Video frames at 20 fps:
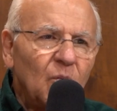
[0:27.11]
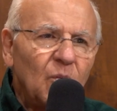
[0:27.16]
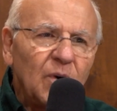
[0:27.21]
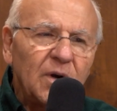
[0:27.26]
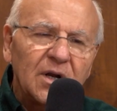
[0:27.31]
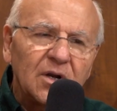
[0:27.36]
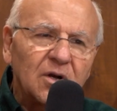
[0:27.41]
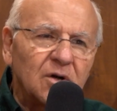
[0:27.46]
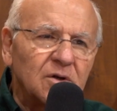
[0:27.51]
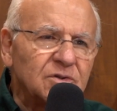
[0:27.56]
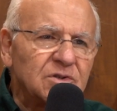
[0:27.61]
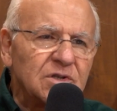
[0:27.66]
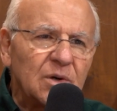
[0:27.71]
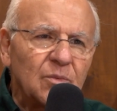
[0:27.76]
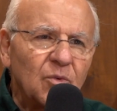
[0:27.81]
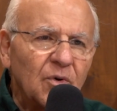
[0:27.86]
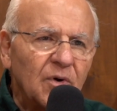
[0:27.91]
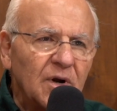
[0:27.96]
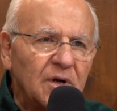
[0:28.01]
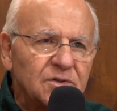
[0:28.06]
we got to go
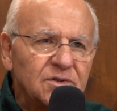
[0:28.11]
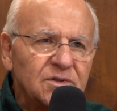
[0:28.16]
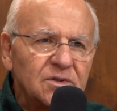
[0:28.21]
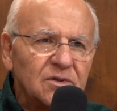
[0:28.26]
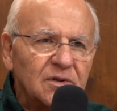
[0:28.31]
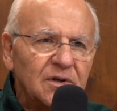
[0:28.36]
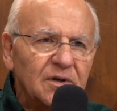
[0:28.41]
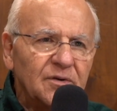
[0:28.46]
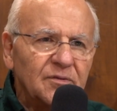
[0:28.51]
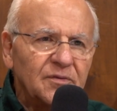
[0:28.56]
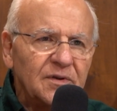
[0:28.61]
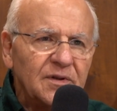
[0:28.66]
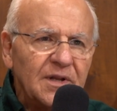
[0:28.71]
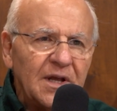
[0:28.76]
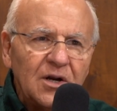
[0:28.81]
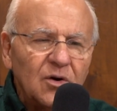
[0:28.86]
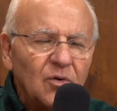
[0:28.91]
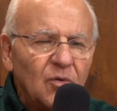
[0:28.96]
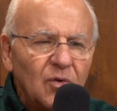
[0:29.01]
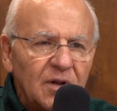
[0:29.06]
somewhere else to live, and
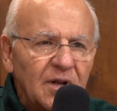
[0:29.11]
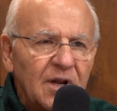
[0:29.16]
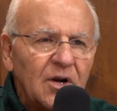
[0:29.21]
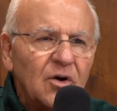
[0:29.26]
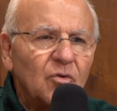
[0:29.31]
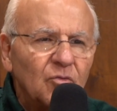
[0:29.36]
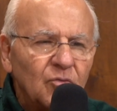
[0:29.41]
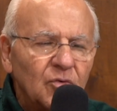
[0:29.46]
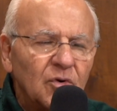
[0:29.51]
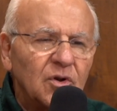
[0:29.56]
they don't